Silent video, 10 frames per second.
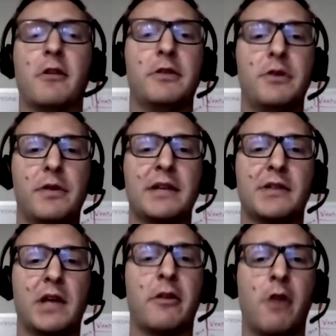the two things
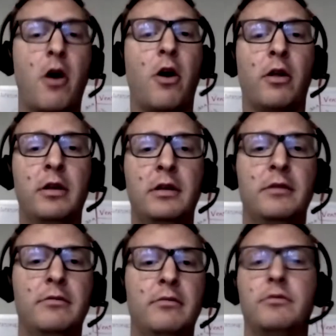together at all.
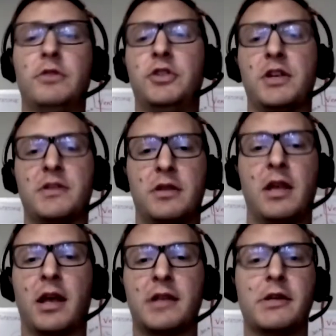Just they
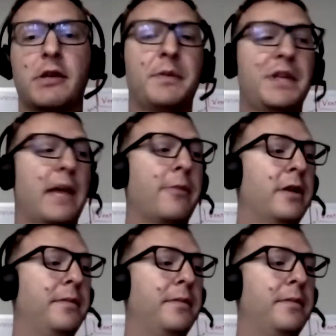consider them separate.